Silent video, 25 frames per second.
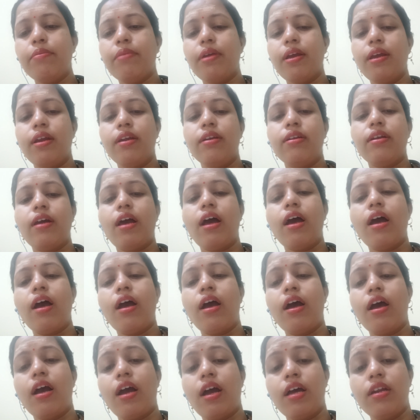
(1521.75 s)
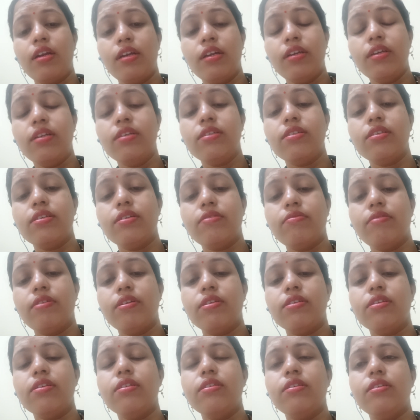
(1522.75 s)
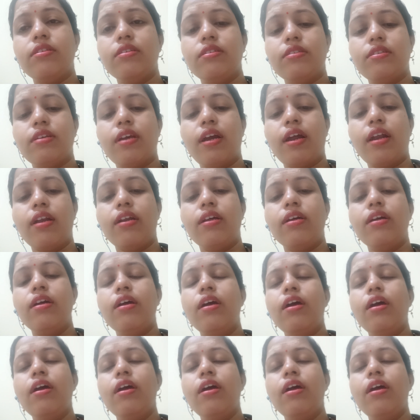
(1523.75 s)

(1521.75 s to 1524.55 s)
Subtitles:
end RNA sequence is desired.